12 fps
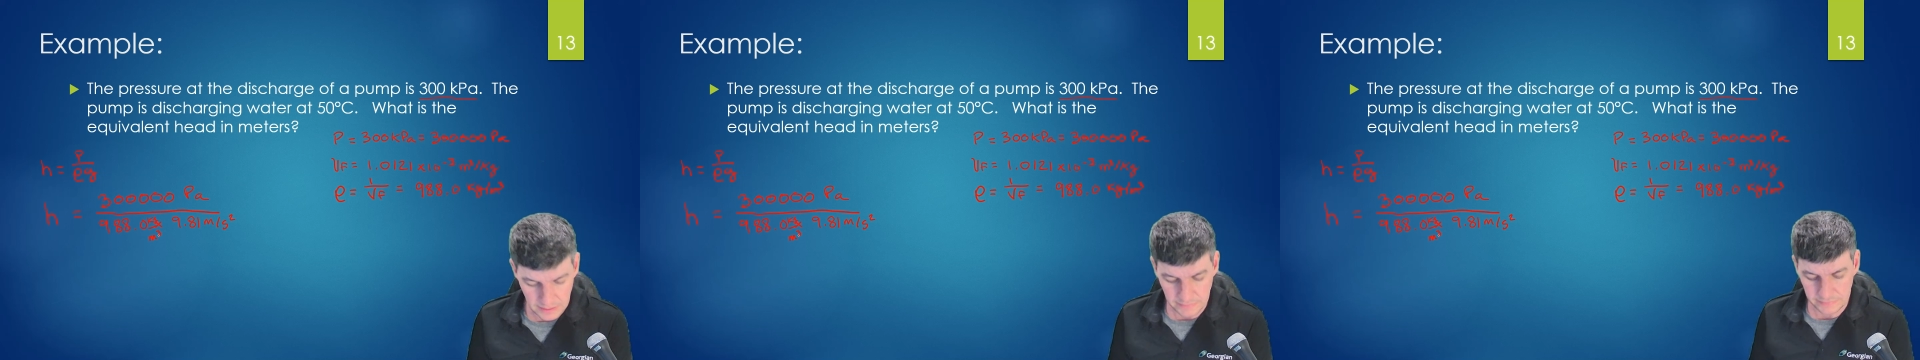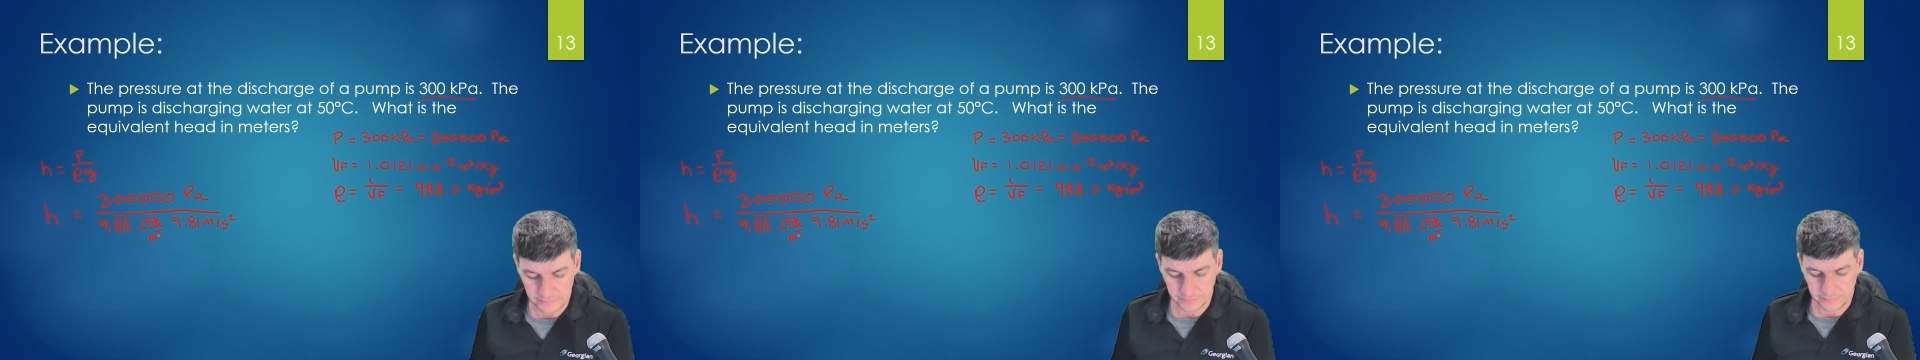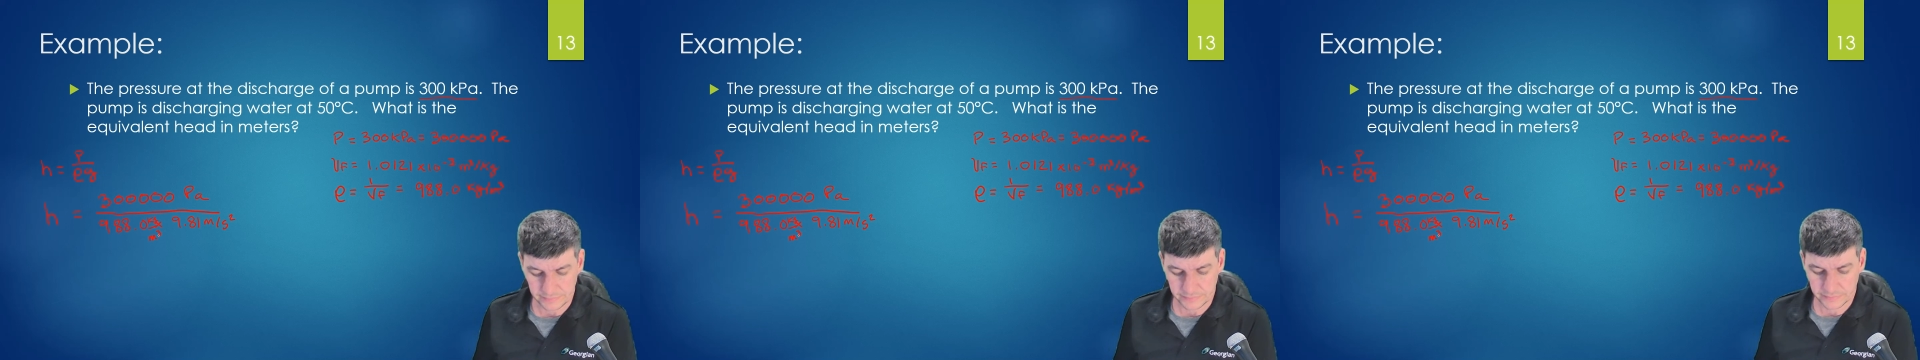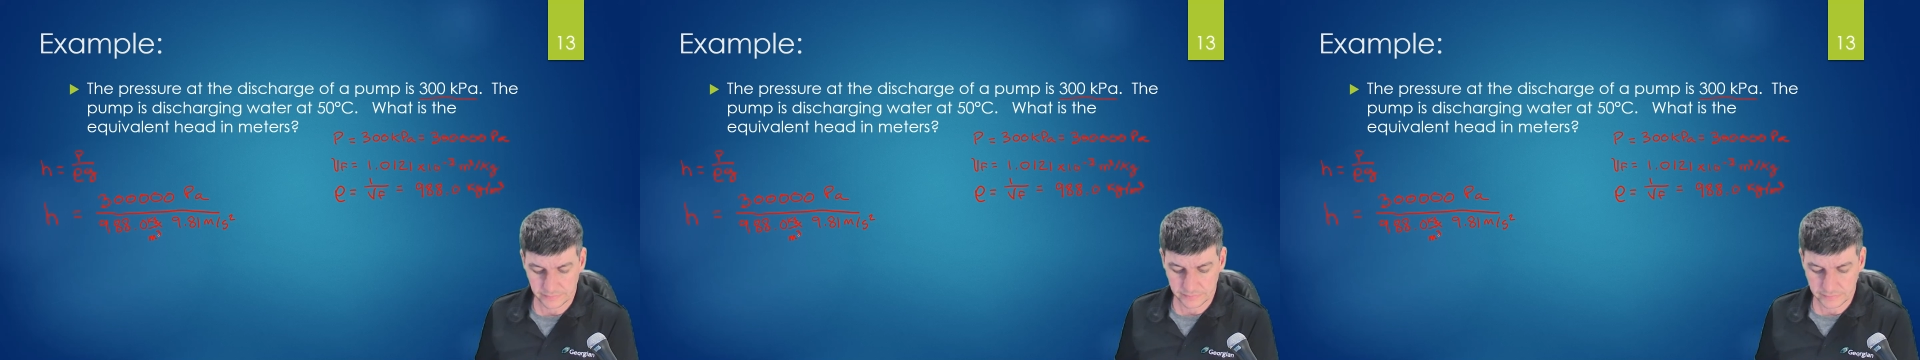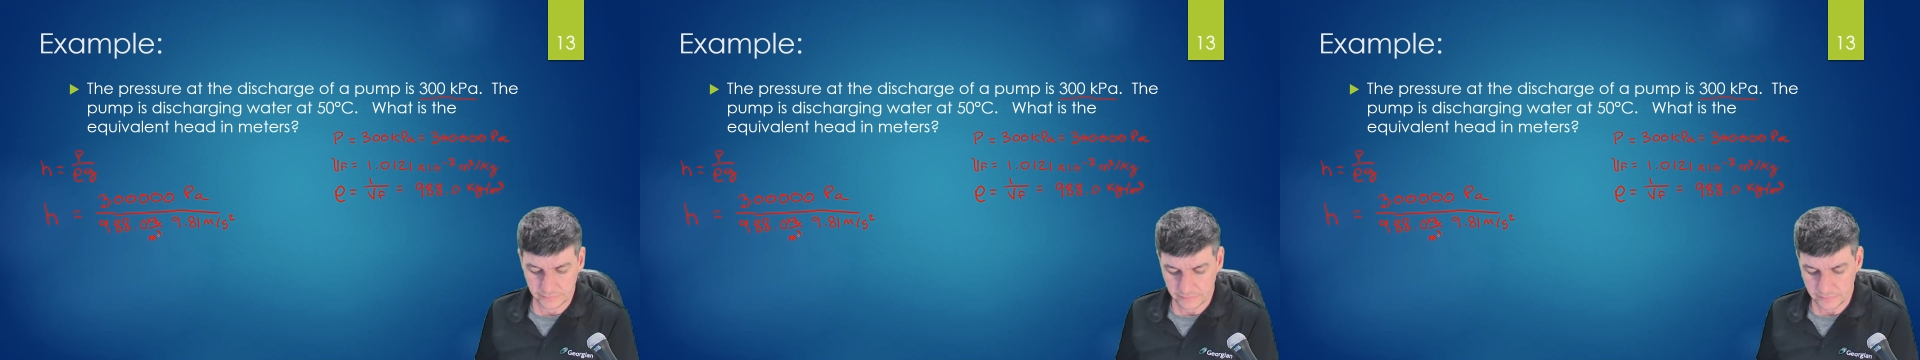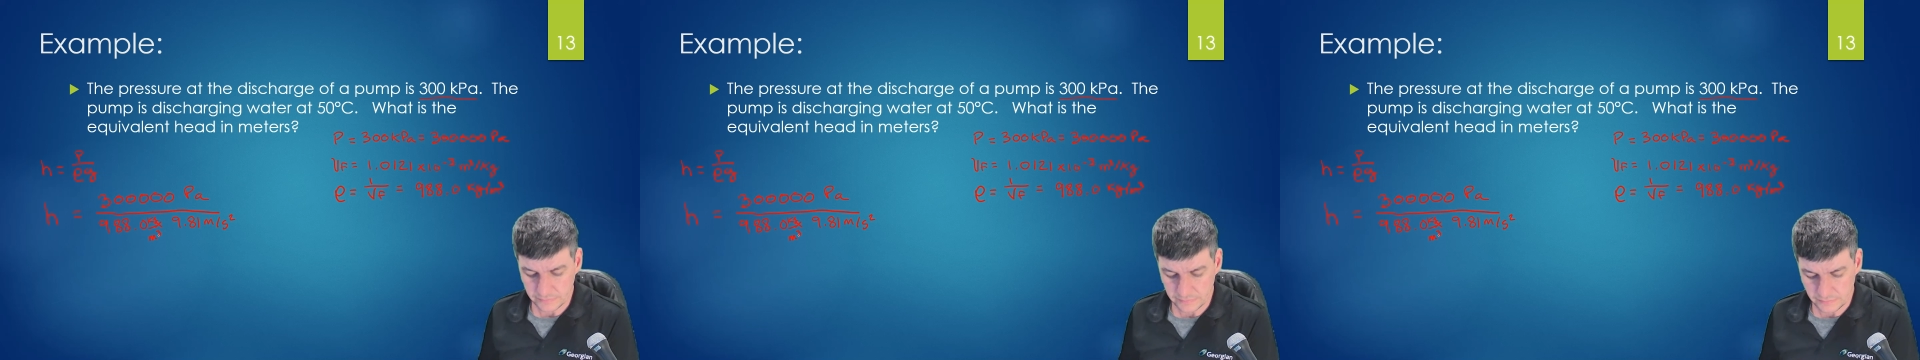
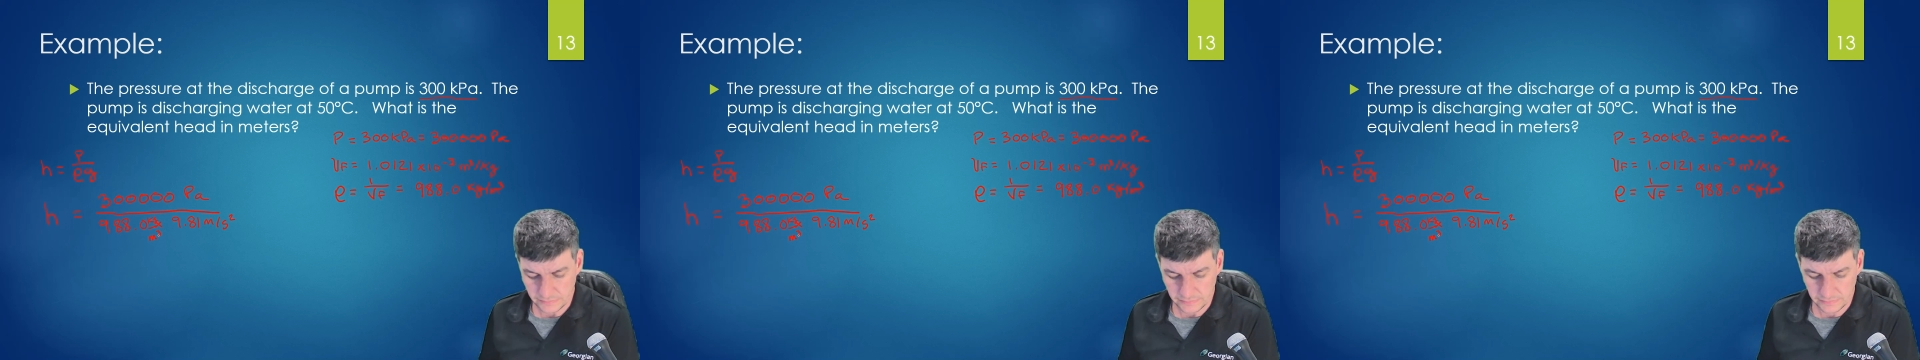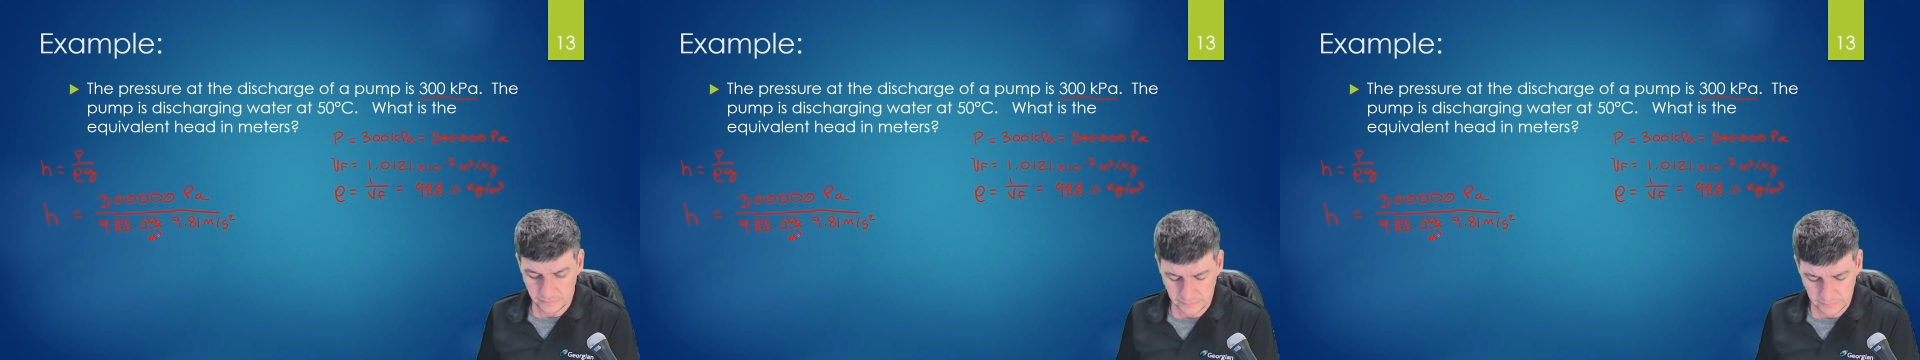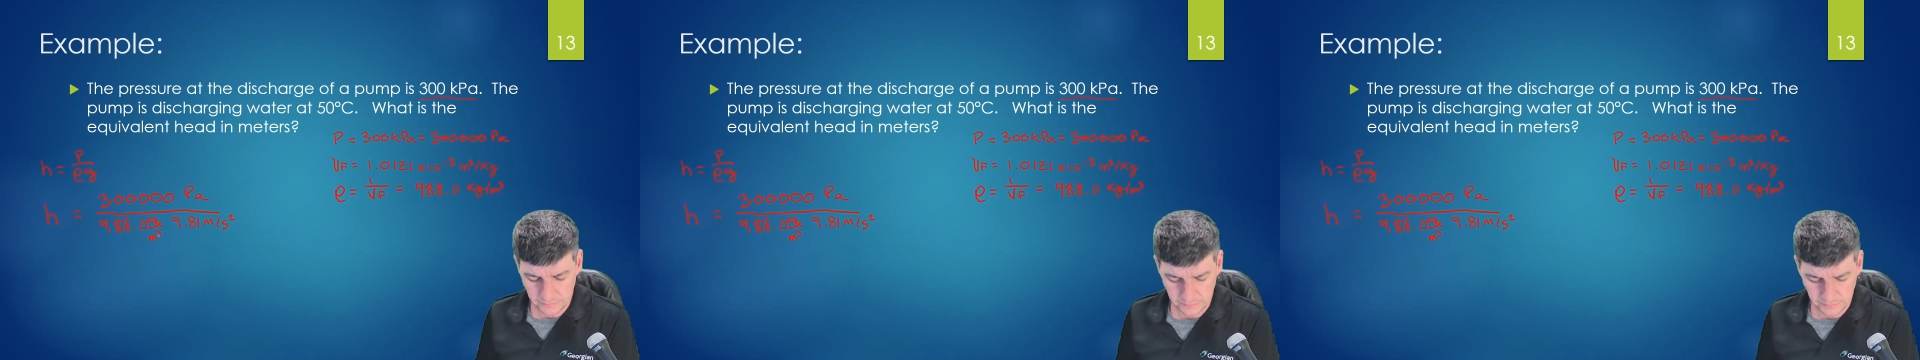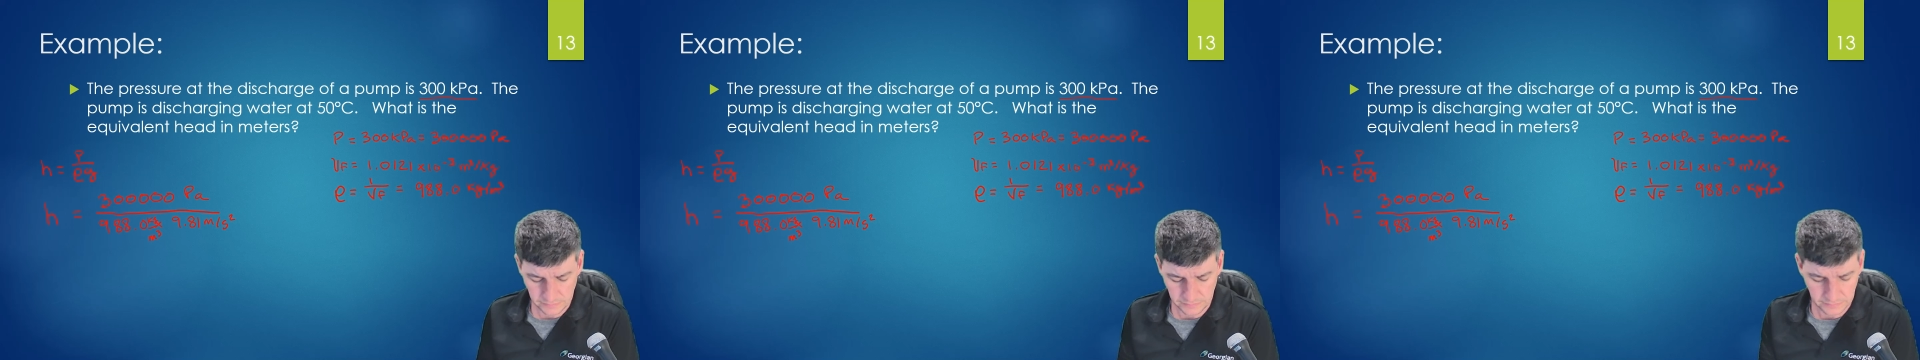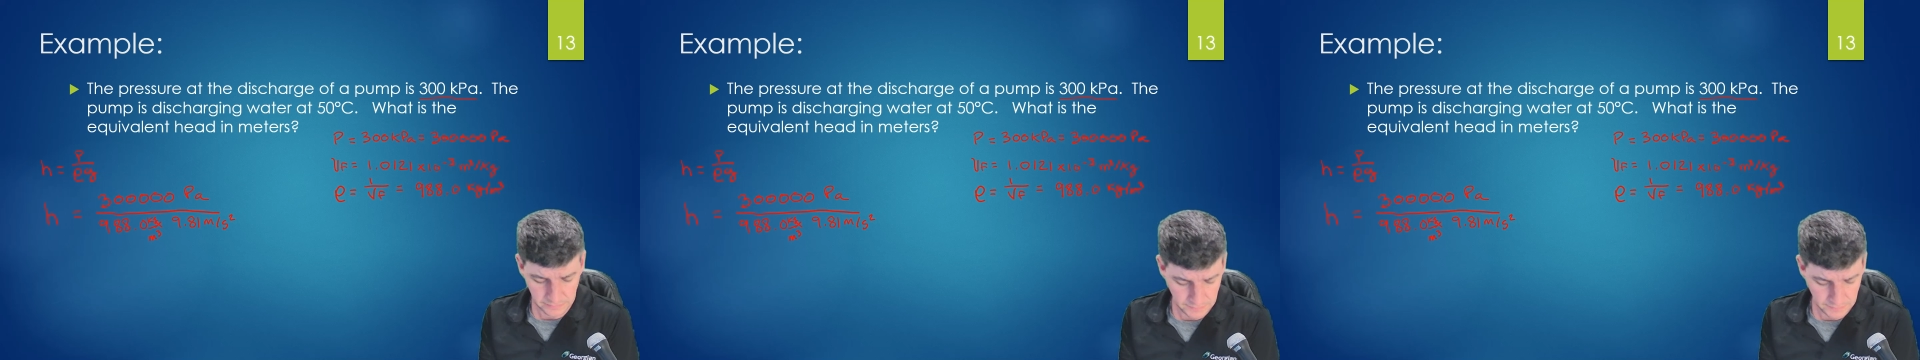No one is speaking in this clip.